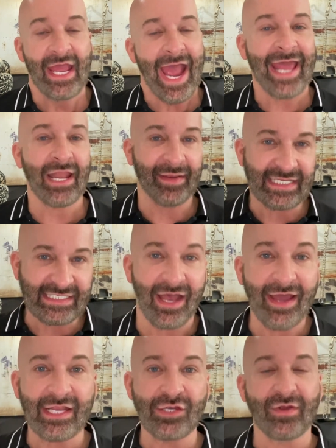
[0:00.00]
And I'm
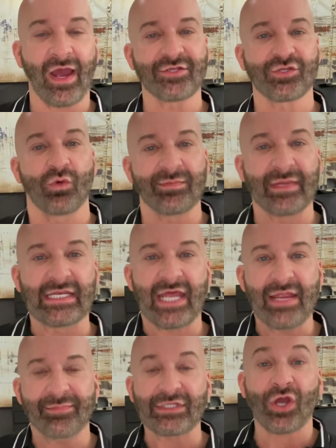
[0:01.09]
excited you guys are with me today
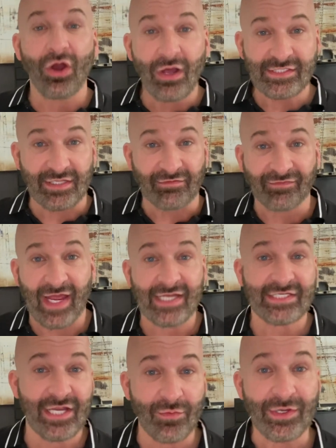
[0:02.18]
because of the fact
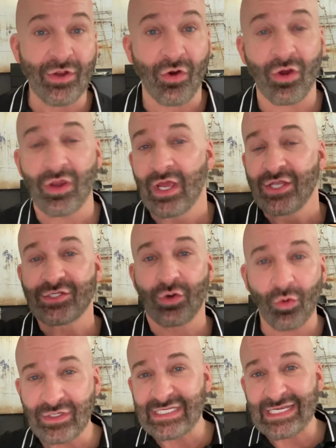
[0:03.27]
here we are
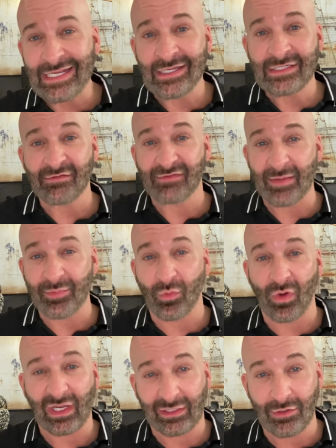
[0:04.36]
towards the end of
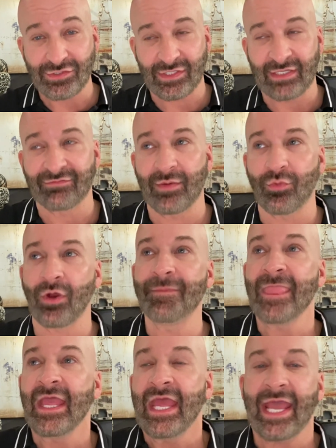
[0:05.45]
February, close to the end of February.
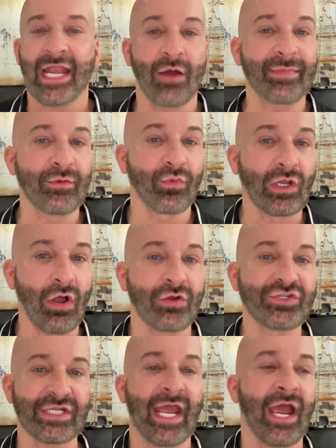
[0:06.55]
And I'll be
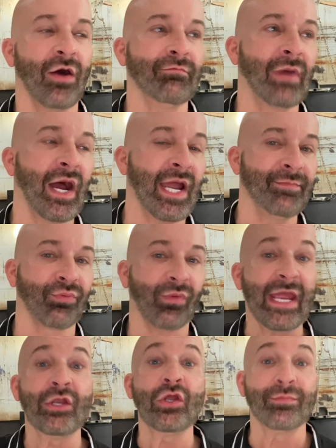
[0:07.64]
relaunching out my
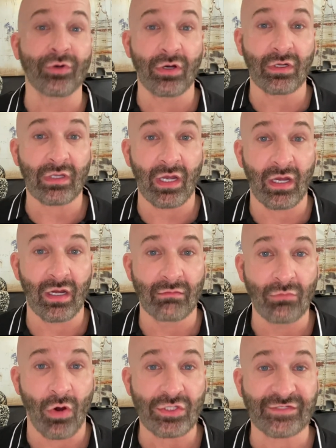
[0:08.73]
brand new book
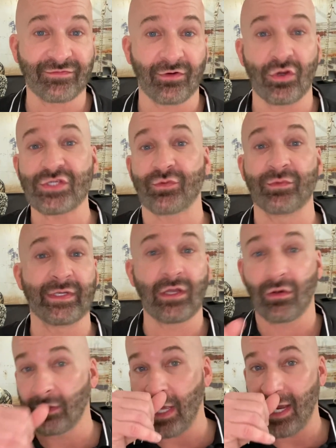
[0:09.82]
March 1st when we
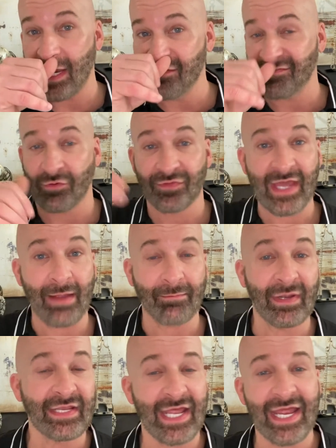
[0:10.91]
go live for that
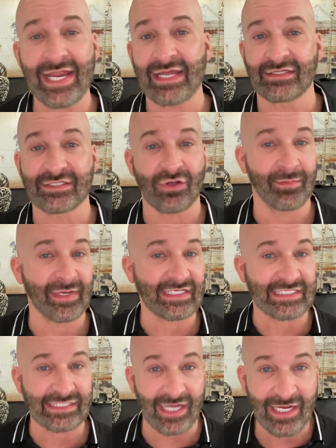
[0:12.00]
Monday. And so I'm
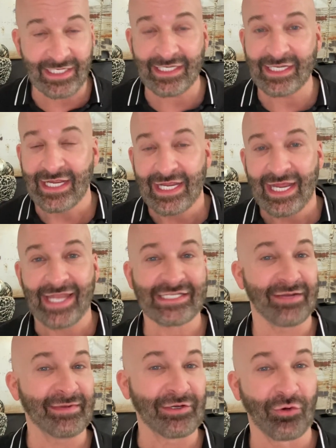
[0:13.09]
excited. It's going
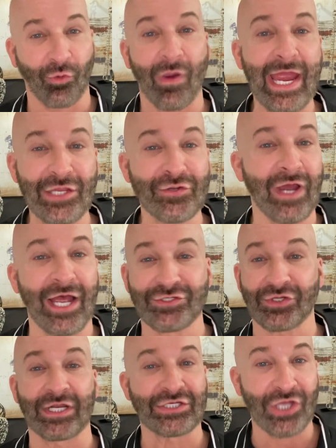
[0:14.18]
to be great. You guys are
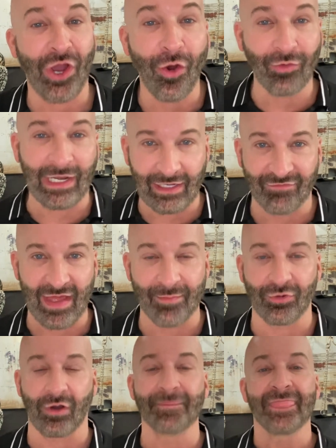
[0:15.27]
going to totally love that
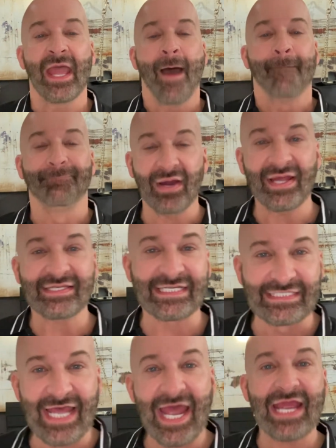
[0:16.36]
book. But
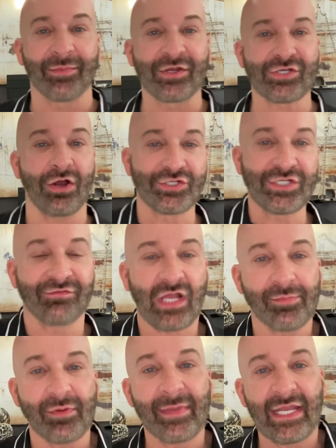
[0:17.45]
today I'm going to talk to you for a
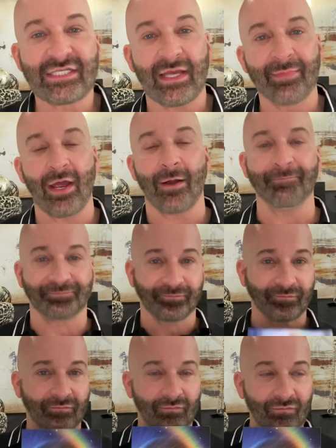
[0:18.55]
couple of minutes about
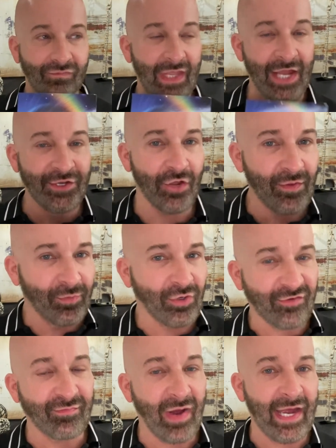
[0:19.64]
another book
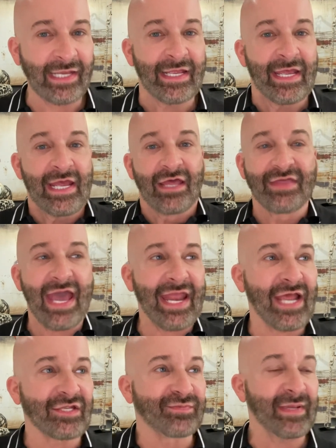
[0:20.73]
of mine that
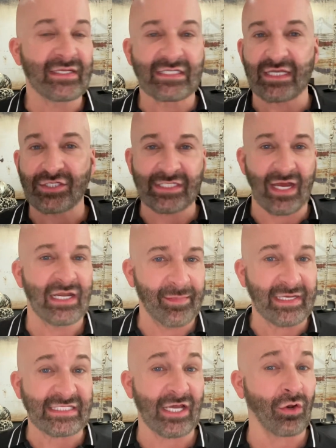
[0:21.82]
has been such a dynamic
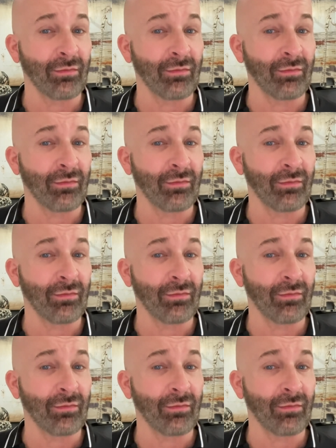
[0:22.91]
seller.